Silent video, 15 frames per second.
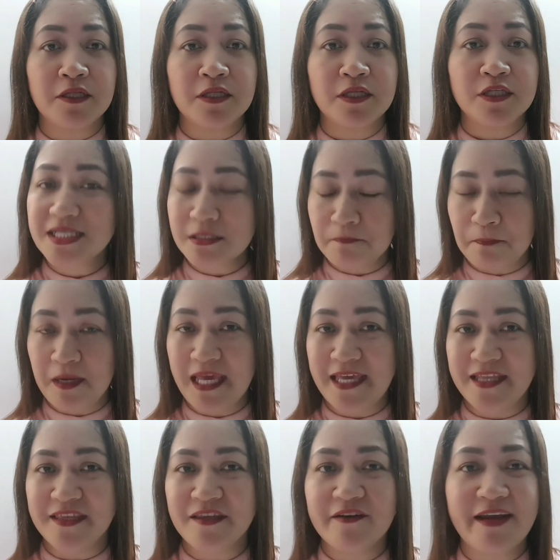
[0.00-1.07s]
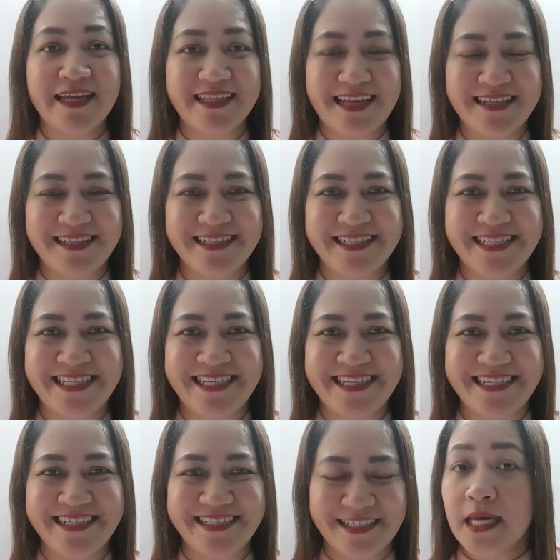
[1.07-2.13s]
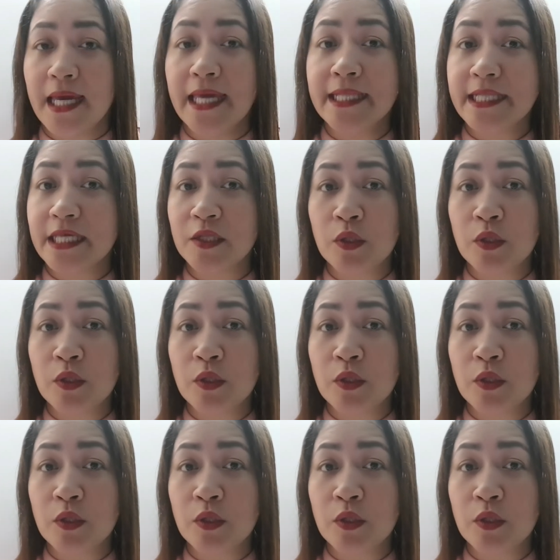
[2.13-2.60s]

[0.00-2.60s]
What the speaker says: to explain their identity. It can